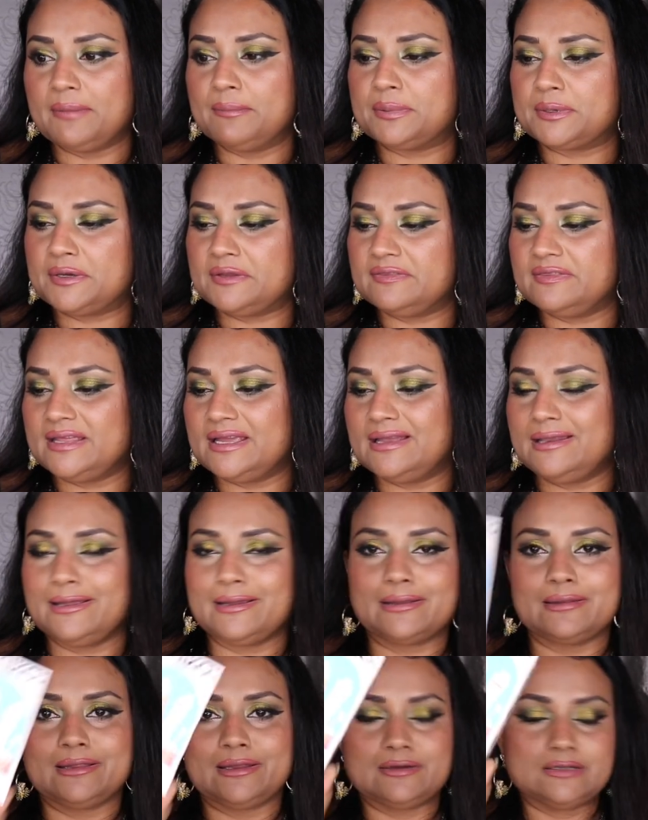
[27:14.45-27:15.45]
birthday
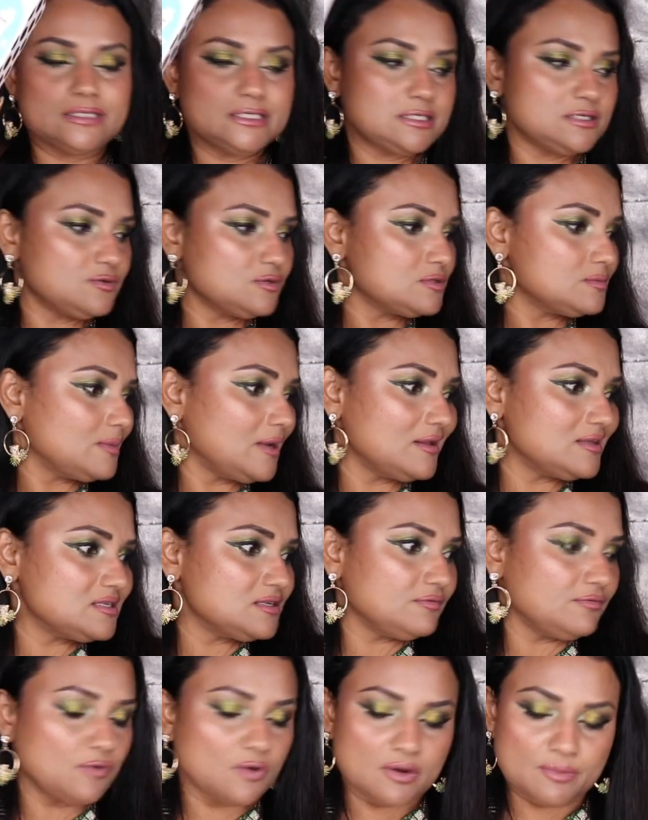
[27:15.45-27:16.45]
like that this was my
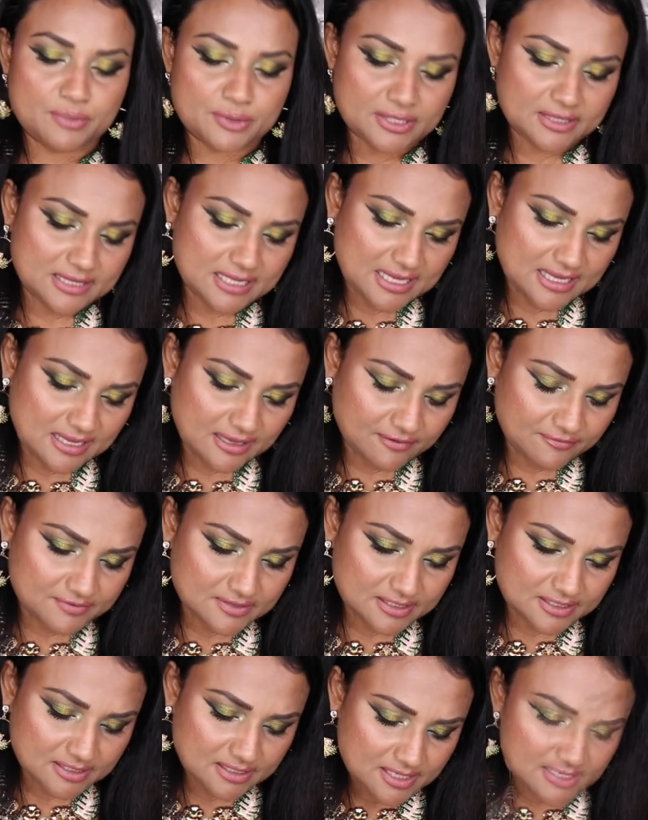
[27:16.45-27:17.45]
sephora birthday gift
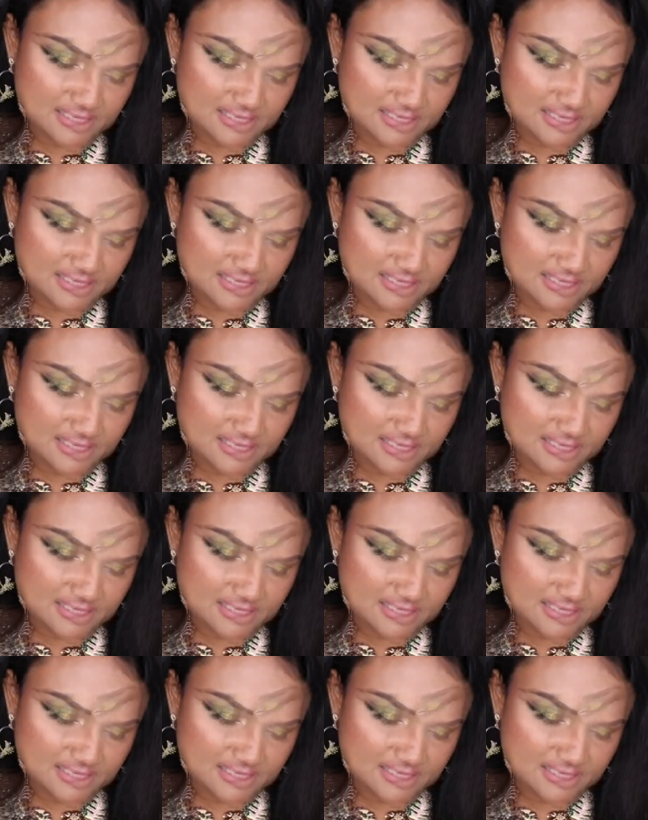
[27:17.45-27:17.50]
and